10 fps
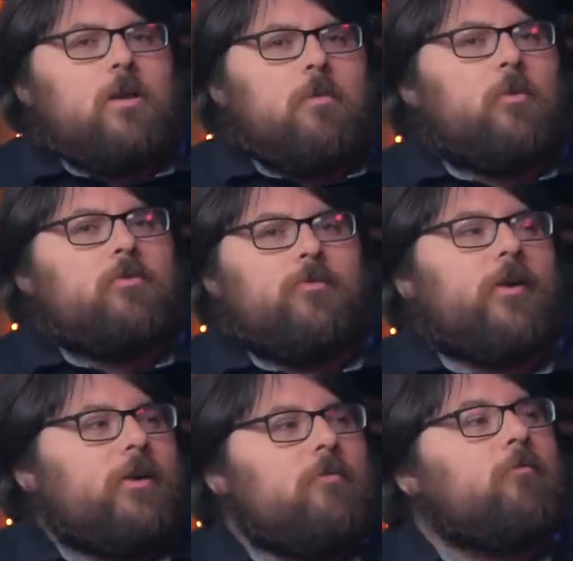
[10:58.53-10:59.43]
but with
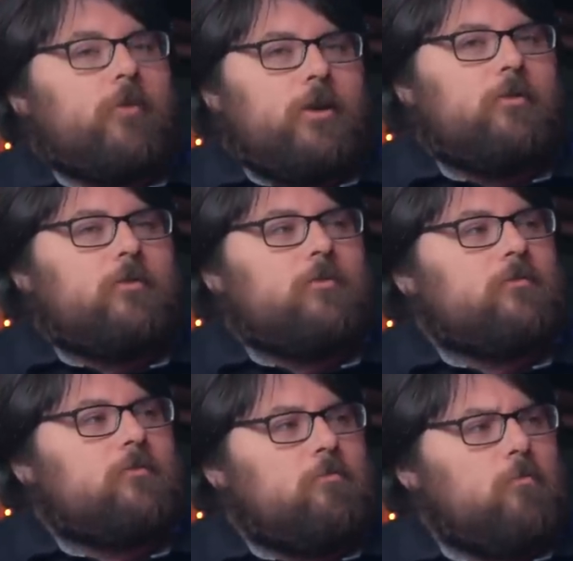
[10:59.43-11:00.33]
very real
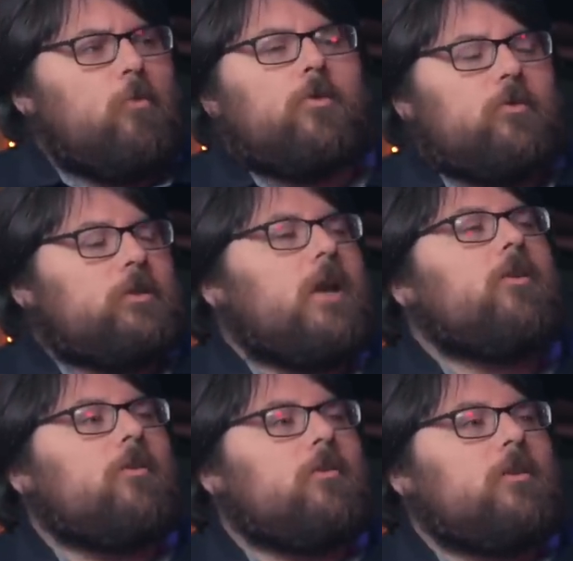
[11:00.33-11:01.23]
mortal terror.